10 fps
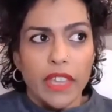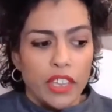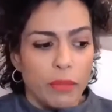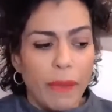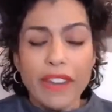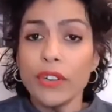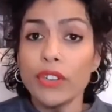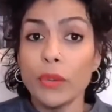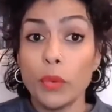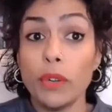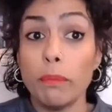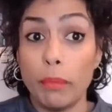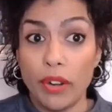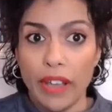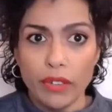You might have heard the word
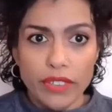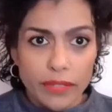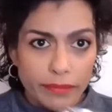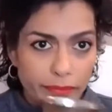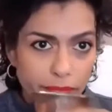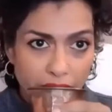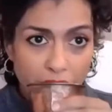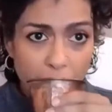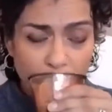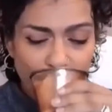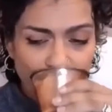burnout. Yeah?